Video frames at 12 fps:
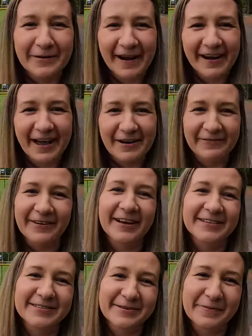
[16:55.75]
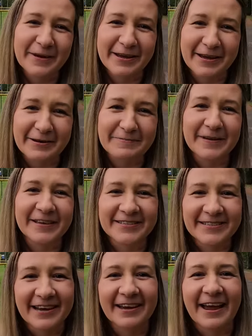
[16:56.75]
right now for us to put him
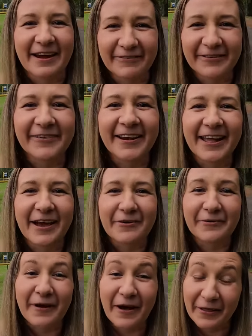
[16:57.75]
into every video.